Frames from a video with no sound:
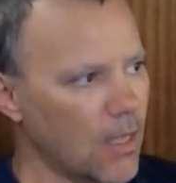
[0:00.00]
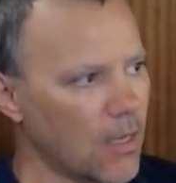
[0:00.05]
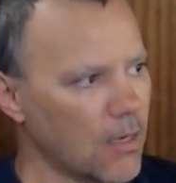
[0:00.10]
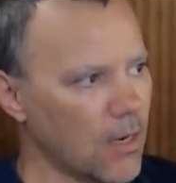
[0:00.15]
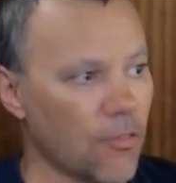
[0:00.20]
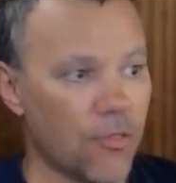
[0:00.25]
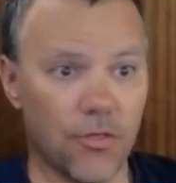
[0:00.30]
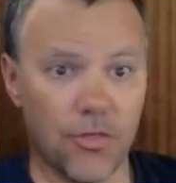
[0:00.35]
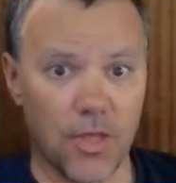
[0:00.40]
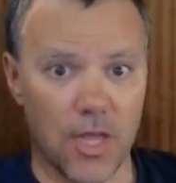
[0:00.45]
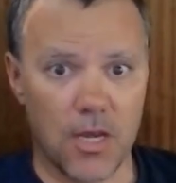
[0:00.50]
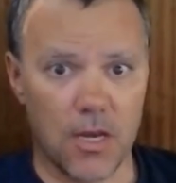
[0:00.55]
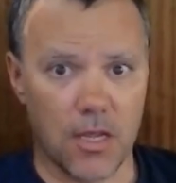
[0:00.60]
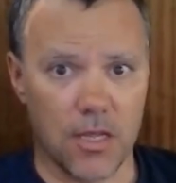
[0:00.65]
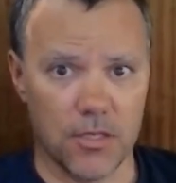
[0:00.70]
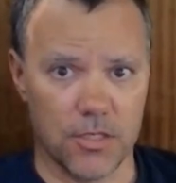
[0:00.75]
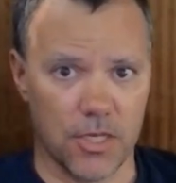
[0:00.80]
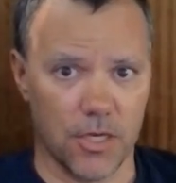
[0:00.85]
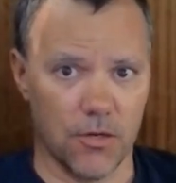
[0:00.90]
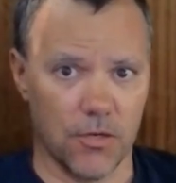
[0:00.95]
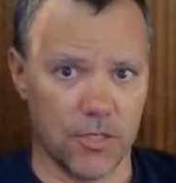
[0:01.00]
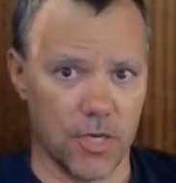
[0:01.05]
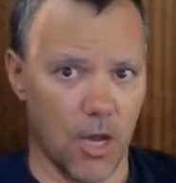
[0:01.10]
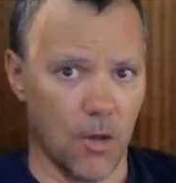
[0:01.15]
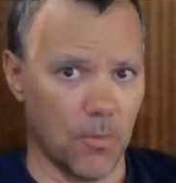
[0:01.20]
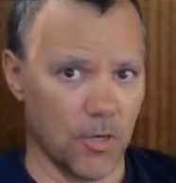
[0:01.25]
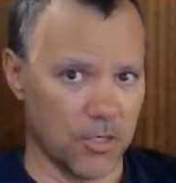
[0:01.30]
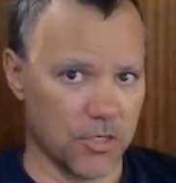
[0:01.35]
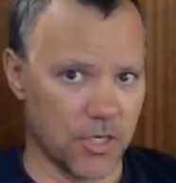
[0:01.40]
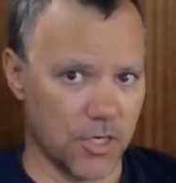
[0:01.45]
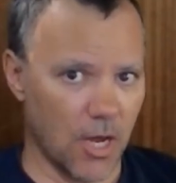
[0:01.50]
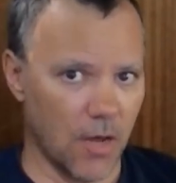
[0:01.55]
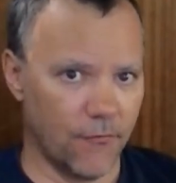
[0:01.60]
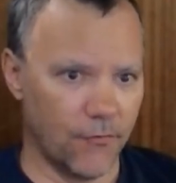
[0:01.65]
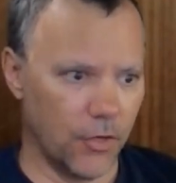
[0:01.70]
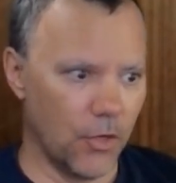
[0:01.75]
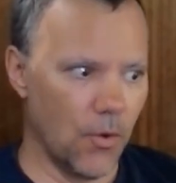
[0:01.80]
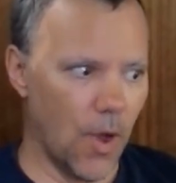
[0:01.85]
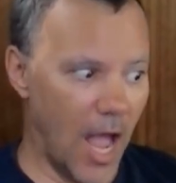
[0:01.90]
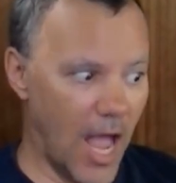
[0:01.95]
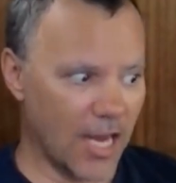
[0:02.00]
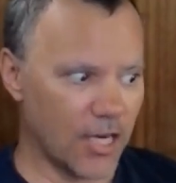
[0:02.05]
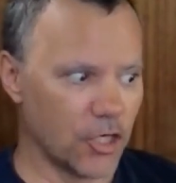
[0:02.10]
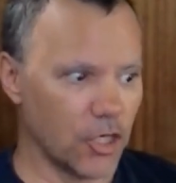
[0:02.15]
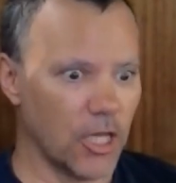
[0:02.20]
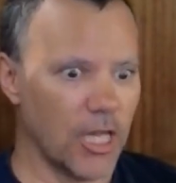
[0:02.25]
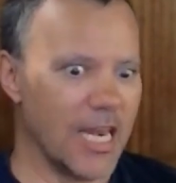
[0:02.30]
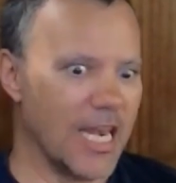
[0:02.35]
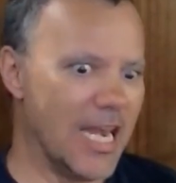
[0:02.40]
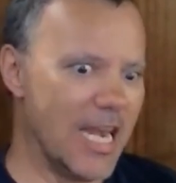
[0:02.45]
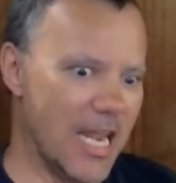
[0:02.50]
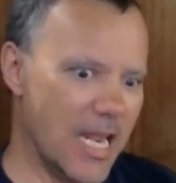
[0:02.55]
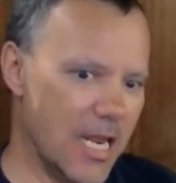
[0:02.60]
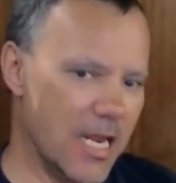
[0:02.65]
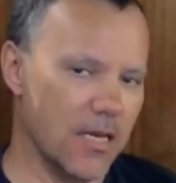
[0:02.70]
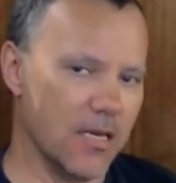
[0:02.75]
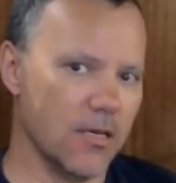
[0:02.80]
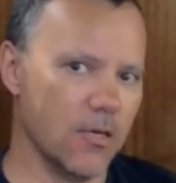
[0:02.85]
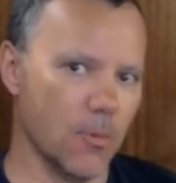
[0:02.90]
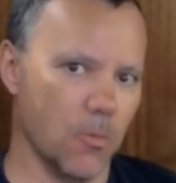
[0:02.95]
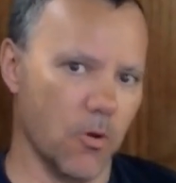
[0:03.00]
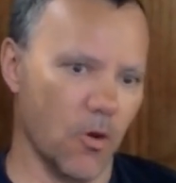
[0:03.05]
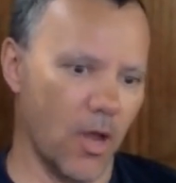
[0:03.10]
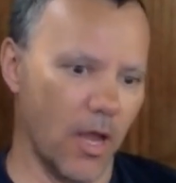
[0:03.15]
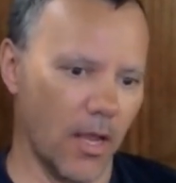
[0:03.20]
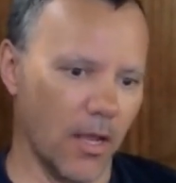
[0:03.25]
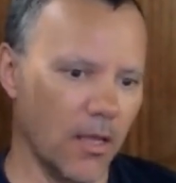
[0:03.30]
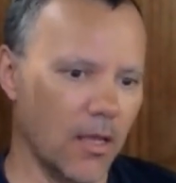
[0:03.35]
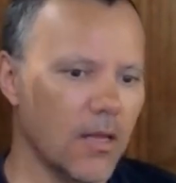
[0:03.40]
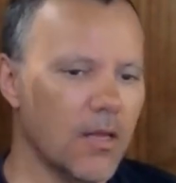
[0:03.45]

Another thing to consider is how much stuff do you actually need to bring.